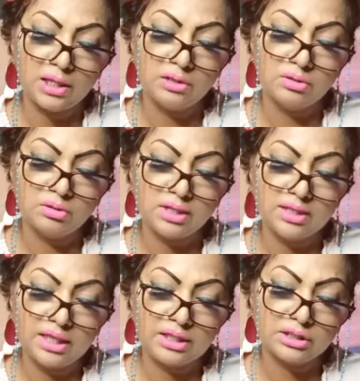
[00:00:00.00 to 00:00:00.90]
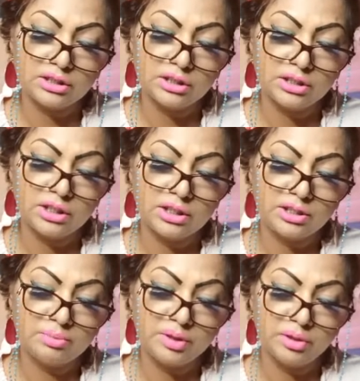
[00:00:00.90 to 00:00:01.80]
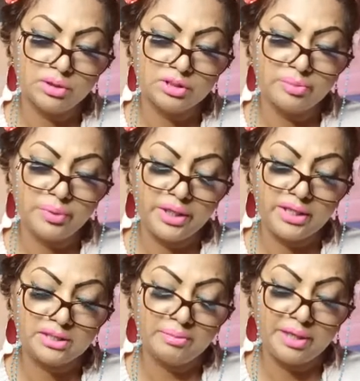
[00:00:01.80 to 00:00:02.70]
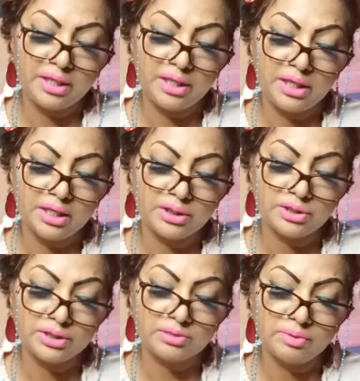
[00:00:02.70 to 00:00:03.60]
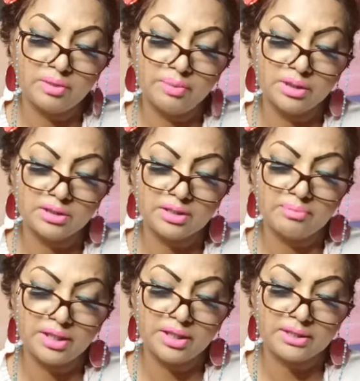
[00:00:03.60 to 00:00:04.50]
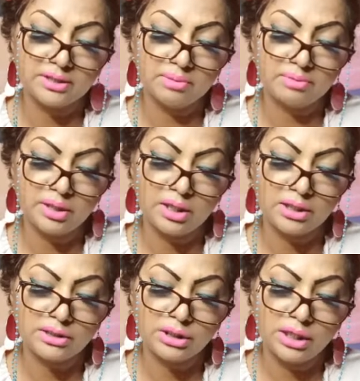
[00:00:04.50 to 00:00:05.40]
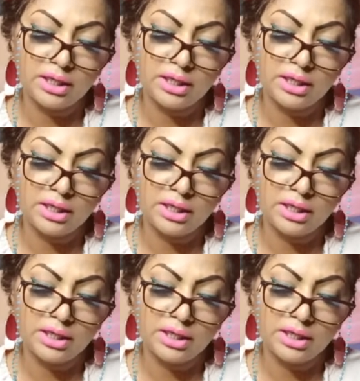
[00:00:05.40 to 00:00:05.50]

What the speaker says: Not only that, it is because it's bringing some healing energy as well, because something has come to light